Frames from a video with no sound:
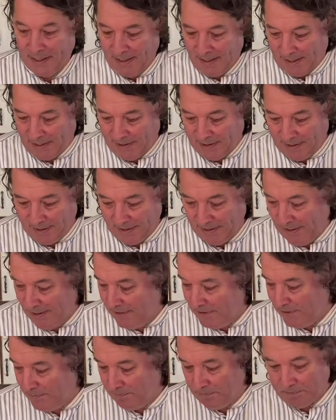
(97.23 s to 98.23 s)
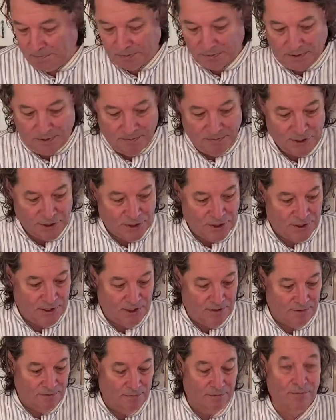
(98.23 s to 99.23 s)
I think that's pretty much
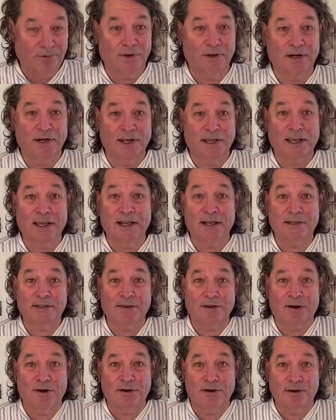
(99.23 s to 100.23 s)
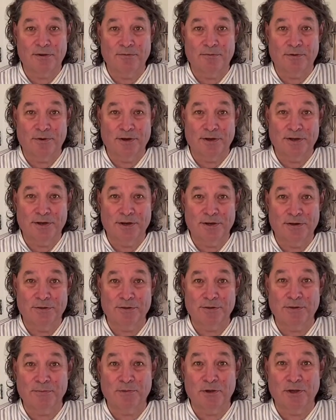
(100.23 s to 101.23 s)
it. We're gonna get started and we're gonna do
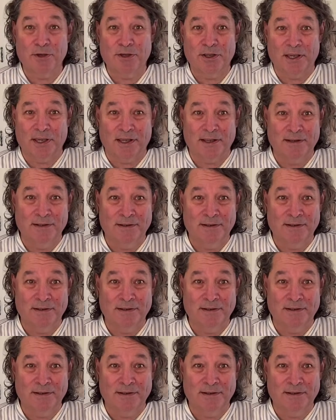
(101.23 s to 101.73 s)
some cooking.